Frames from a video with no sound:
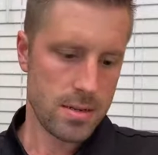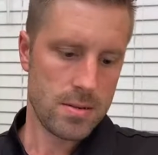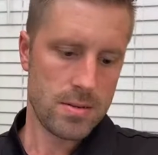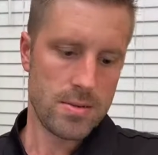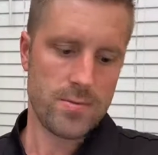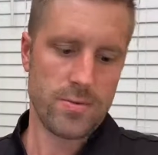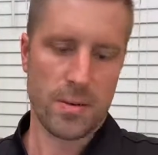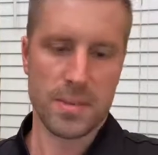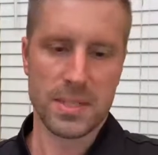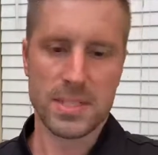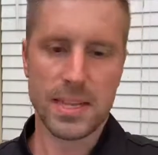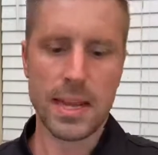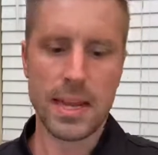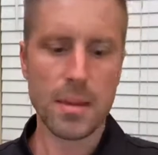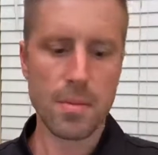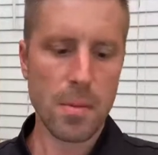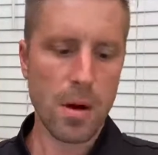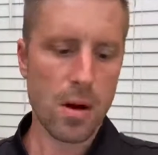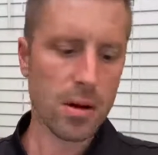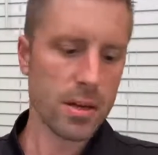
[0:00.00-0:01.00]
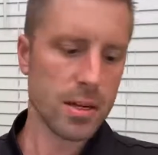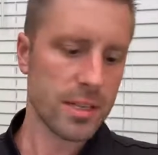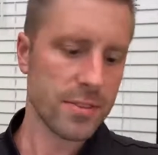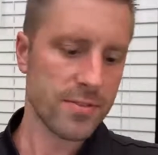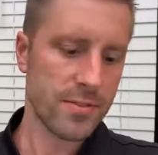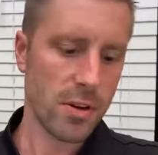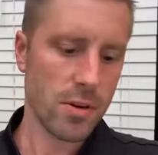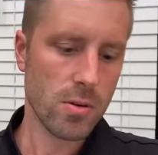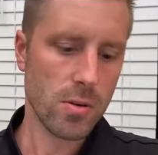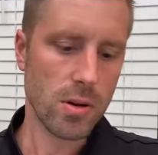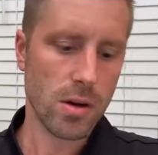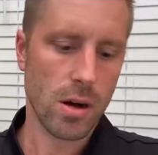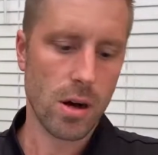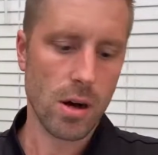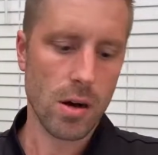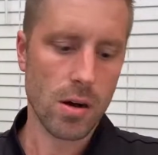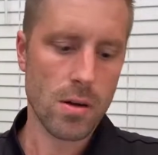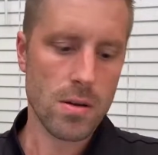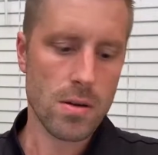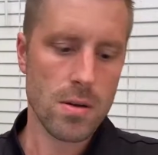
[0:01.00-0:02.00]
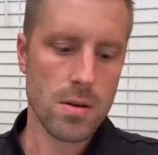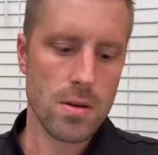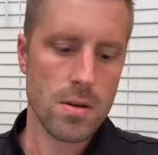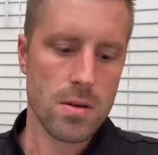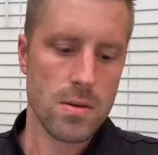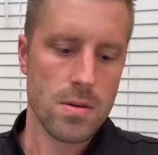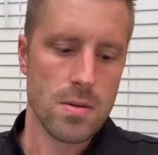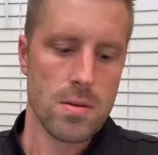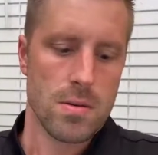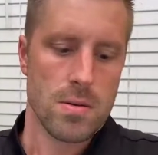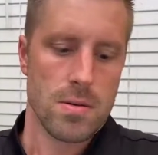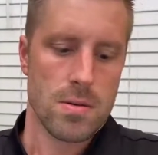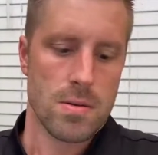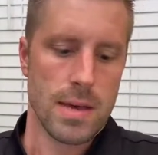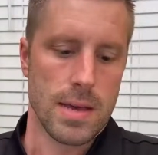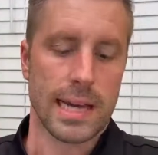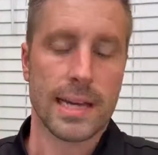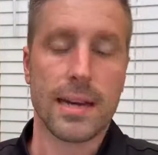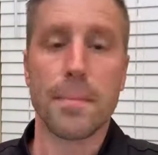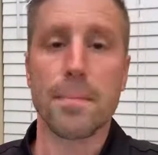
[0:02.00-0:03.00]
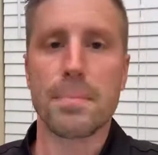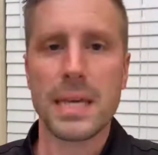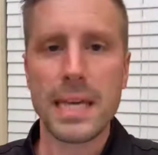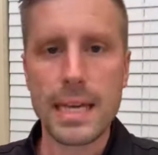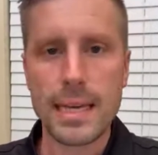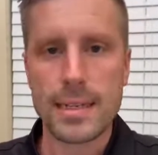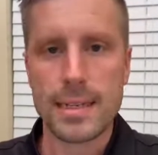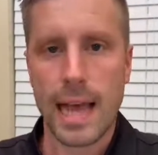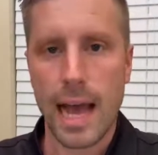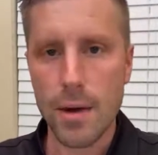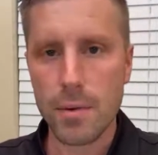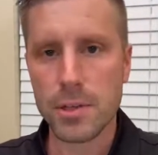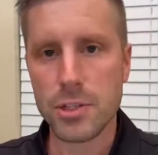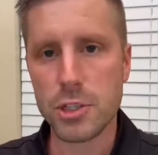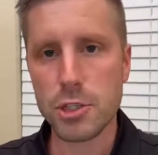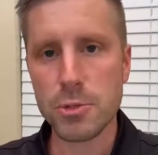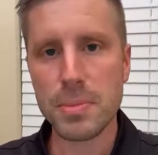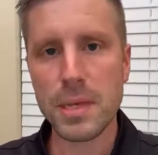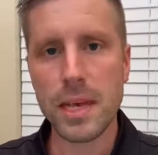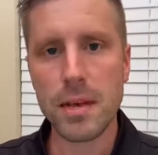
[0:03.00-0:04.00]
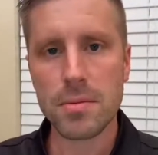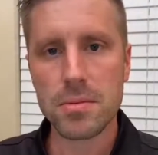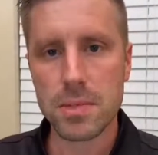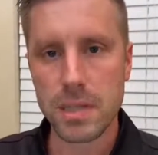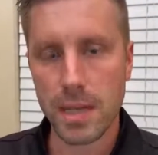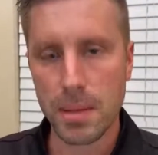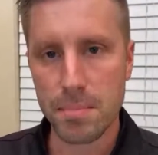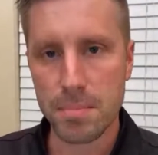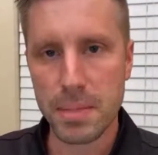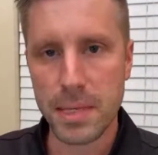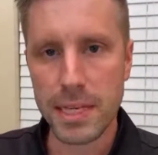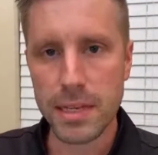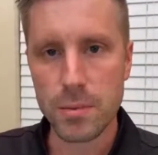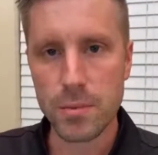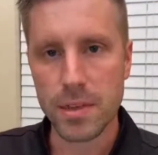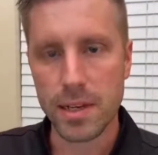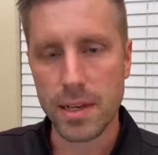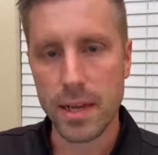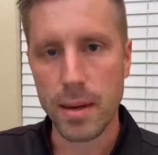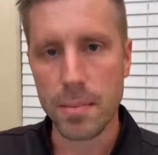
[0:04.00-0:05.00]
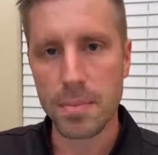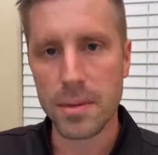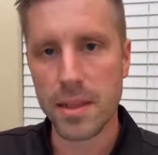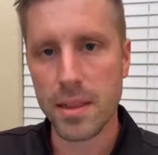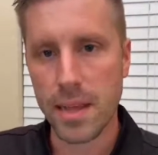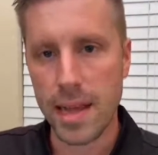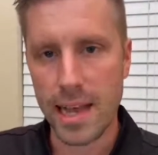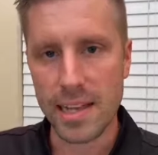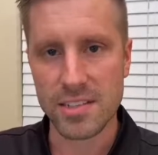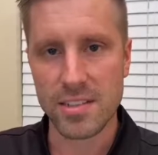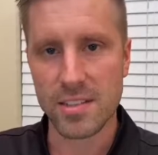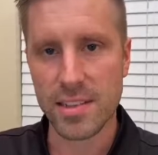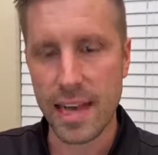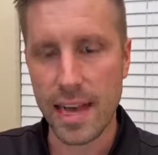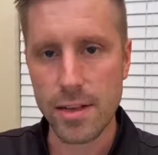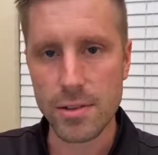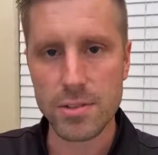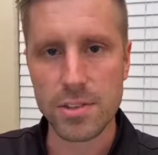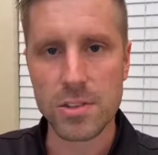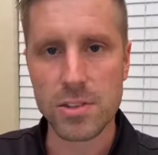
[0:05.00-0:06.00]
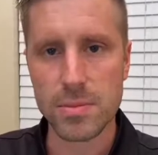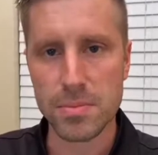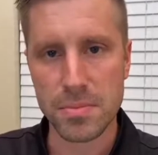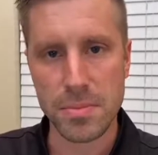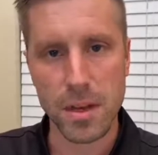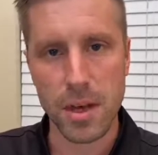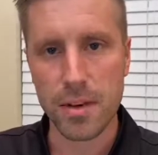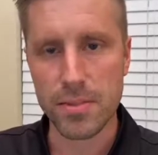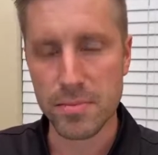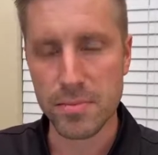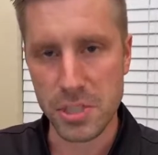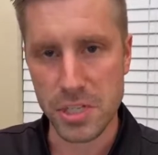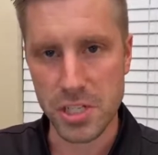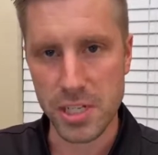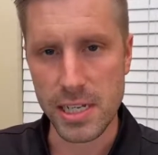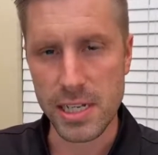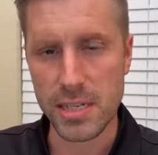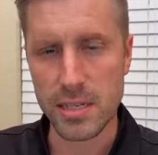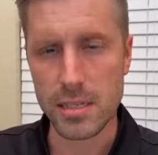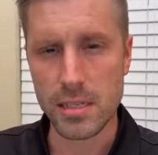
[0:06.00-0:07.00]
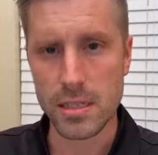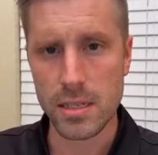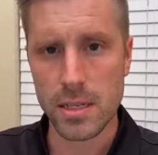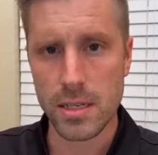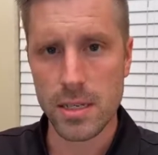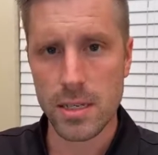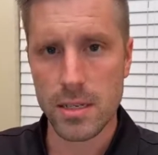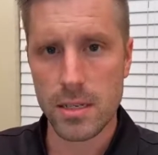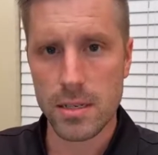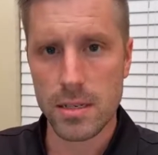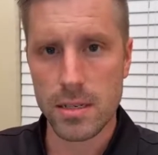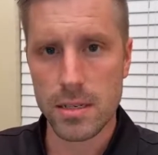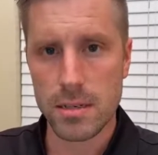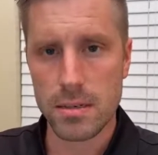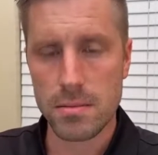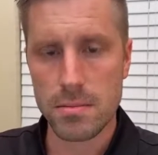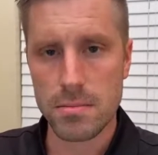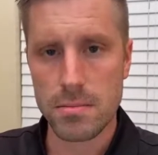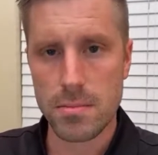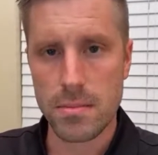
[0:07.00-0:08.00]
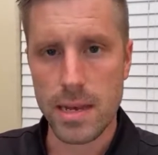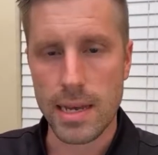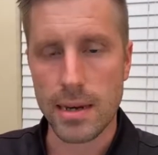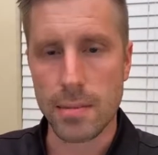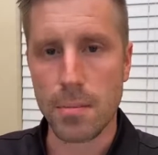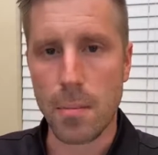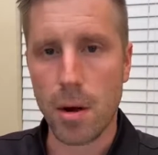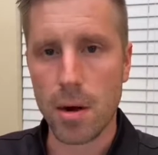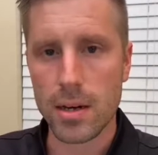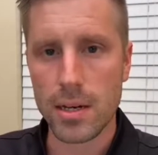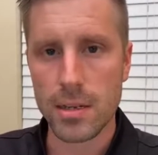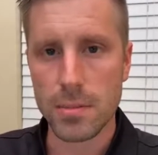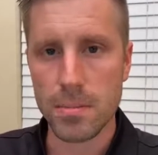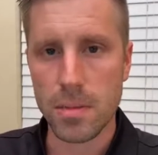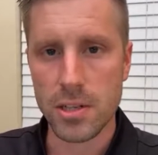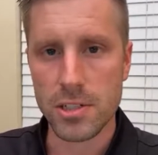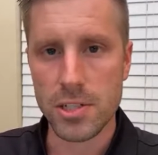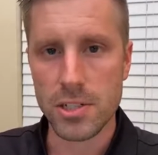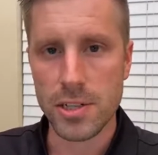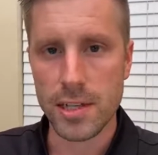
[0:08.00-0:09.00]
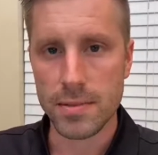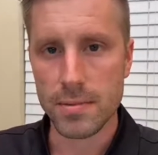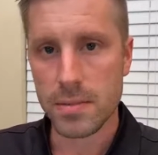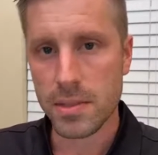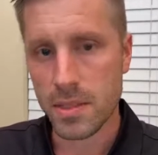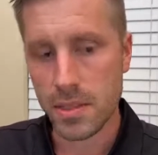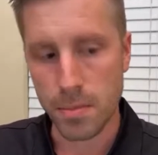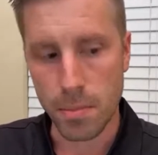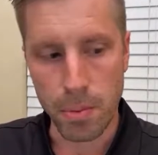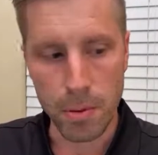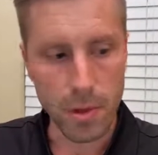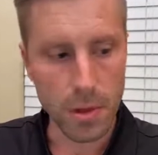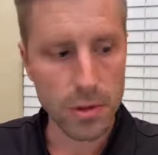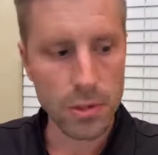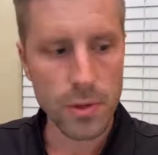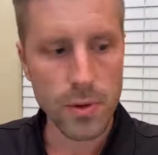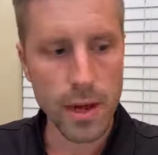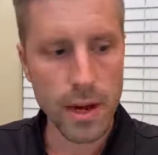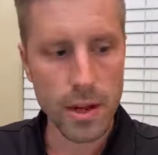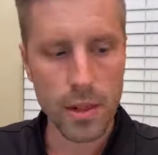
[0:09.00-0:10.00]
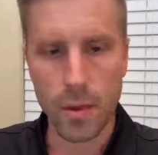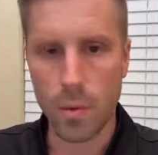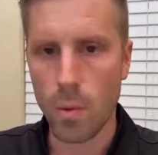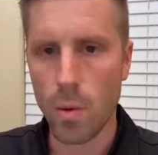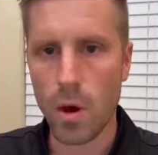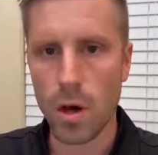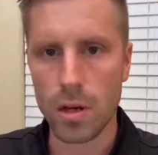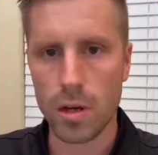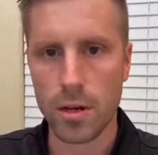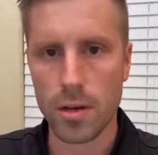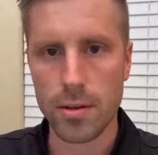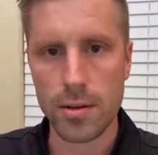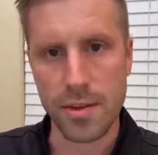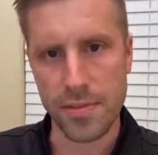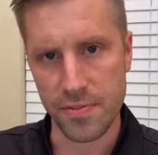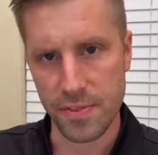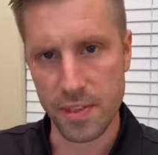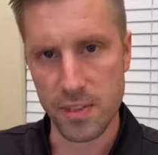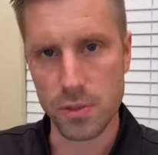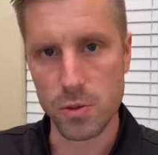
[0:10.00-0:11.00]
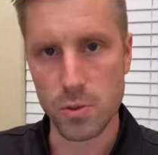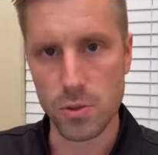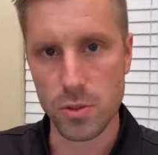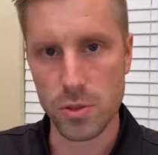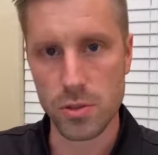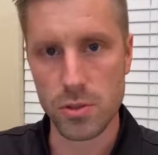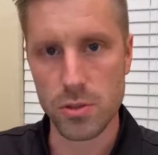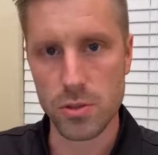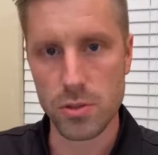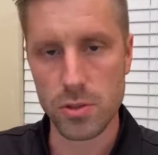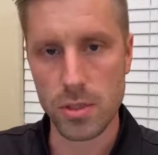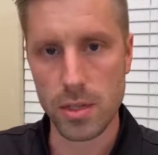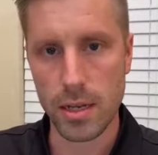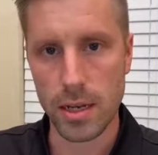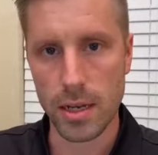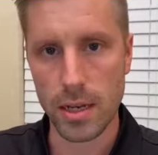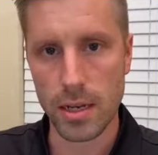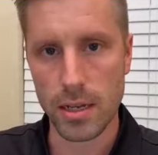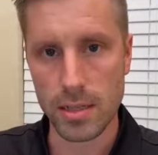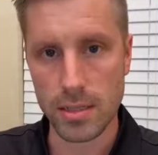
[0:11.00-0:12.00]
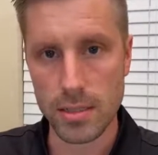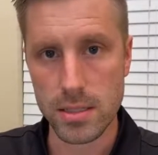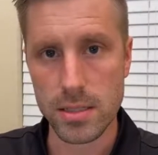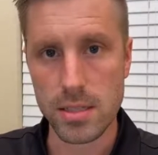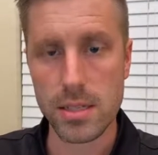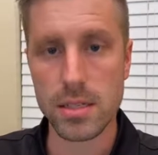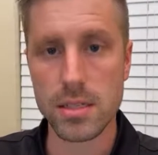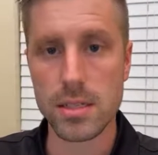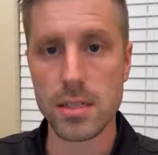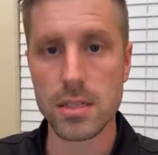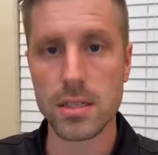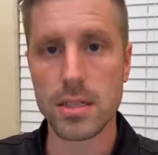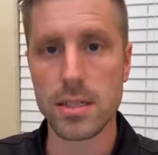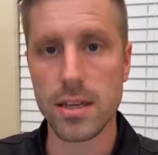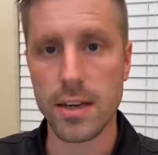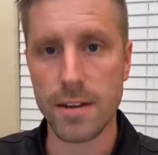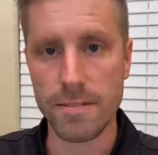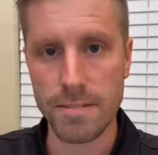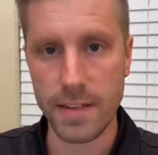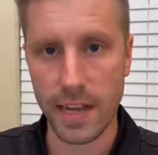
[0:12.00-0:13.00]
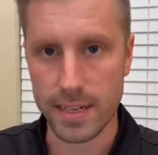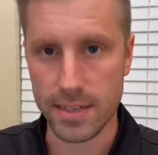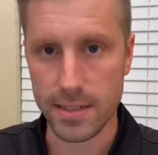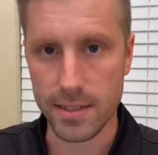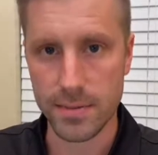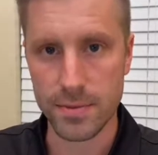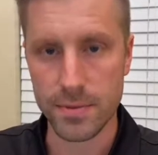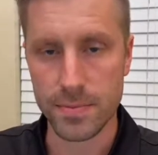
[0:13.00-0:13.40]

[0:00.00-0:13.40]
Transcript: from a telemarketing phone call and compete? How would you be able to compete with a company that has thousands of machines and a marketing budget that could blow you out of the water if this was consistently effective?